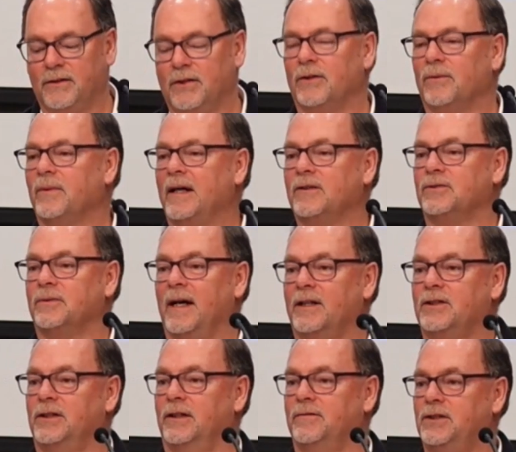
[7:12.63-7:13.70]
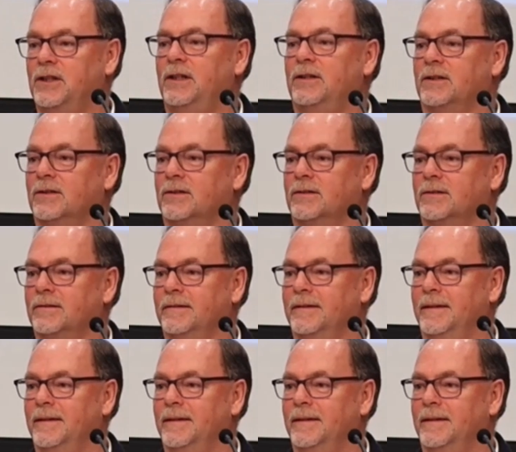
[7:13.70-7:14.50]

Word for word: to the resurrection of Jesus.